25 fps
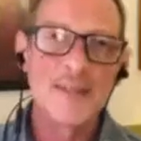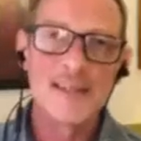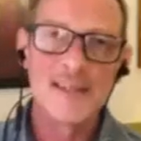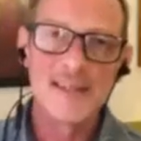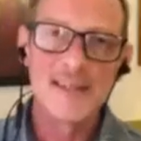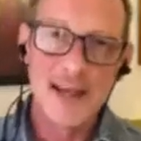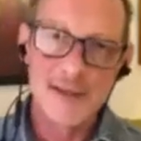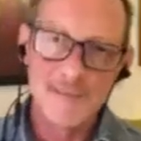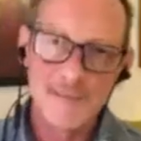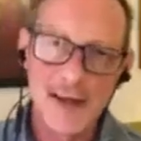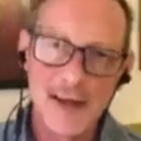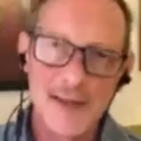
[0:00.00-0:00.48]
This
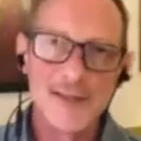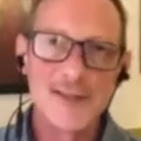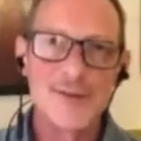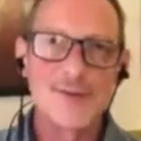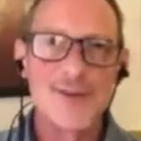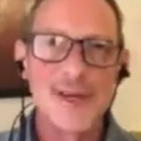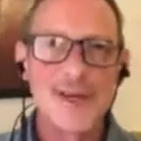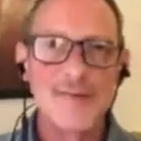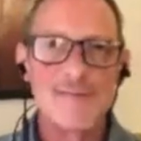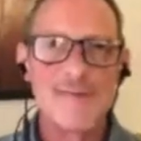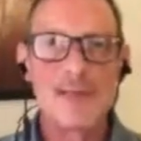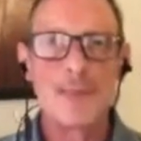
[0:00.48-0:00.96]
is Alphonso
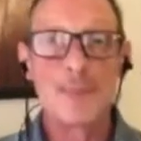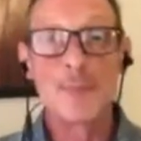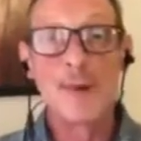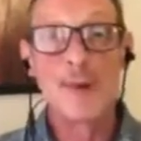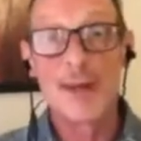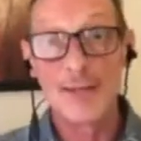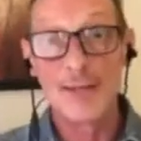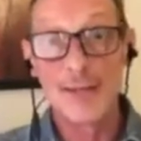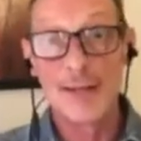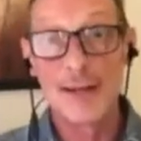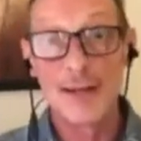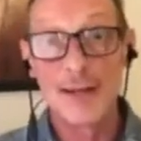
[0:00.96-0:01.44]
David, the
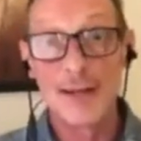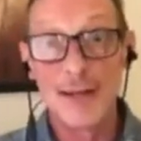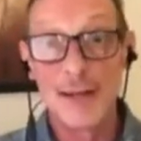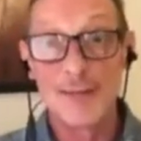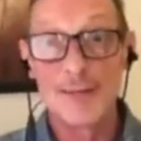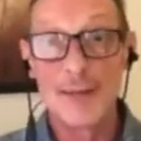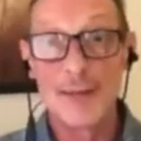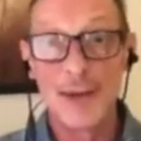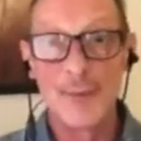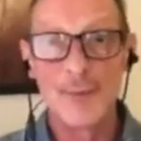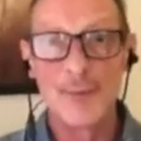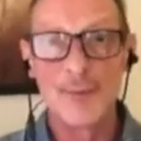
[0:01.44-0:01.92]
president
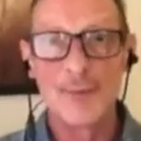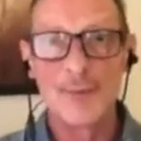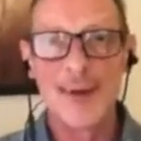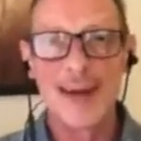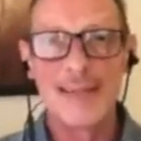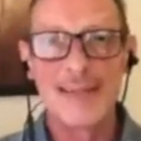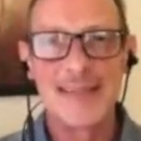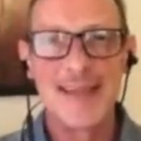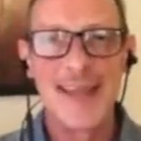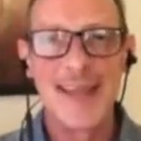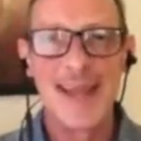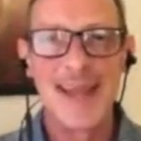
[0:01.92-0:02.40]
of the Human
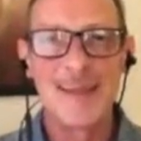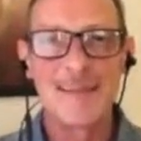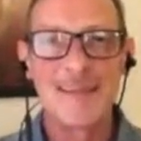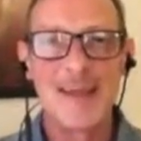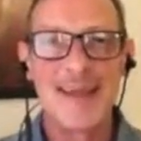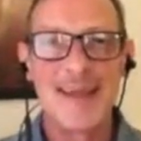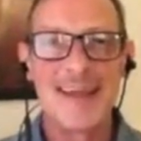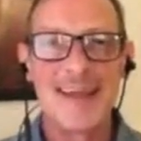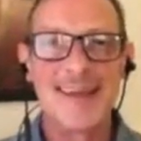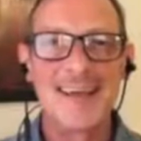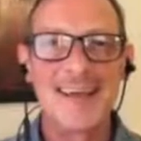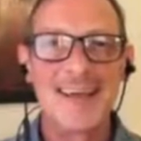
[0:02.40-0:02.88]
Rights
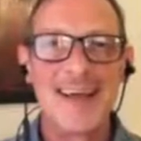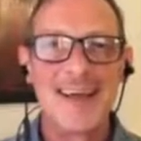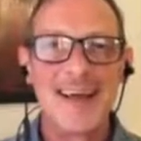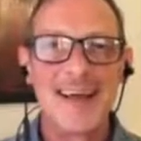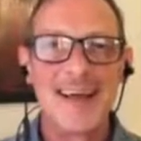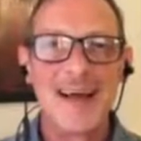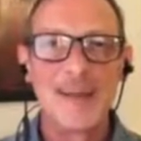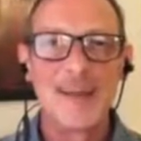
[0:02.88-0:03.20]
Campaign.